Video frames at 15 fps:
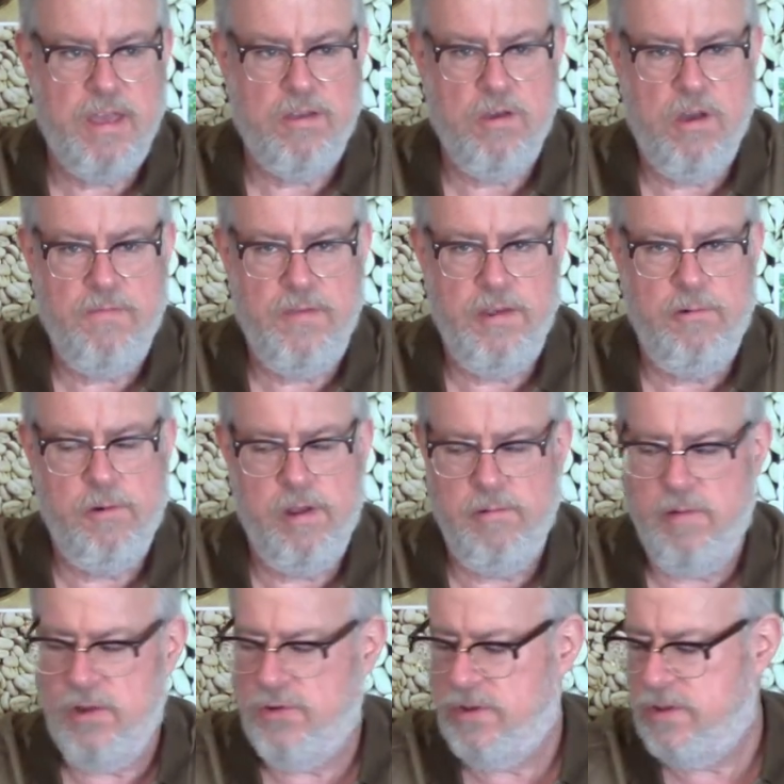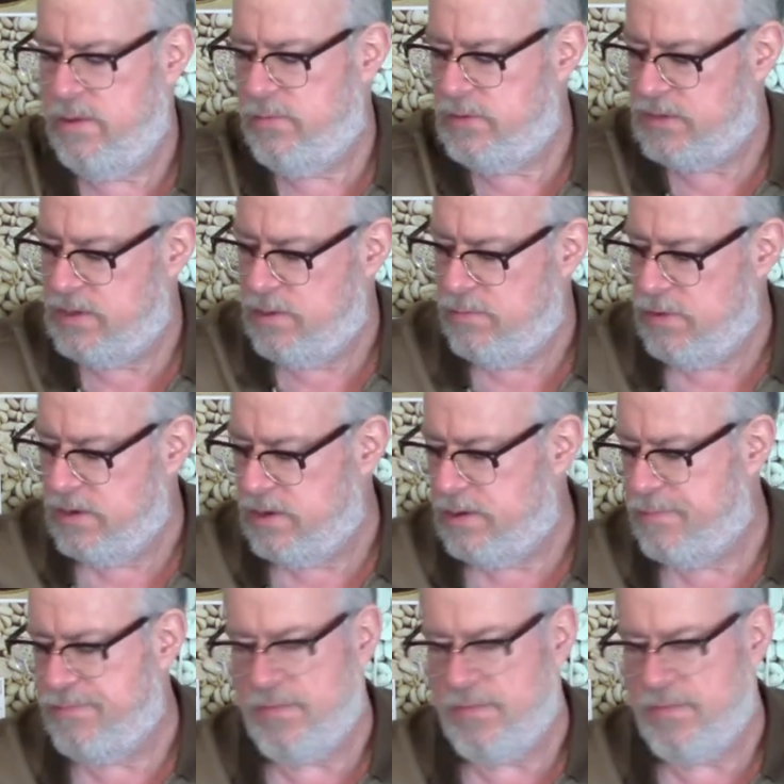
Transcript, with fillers: coffee growing region that was in the book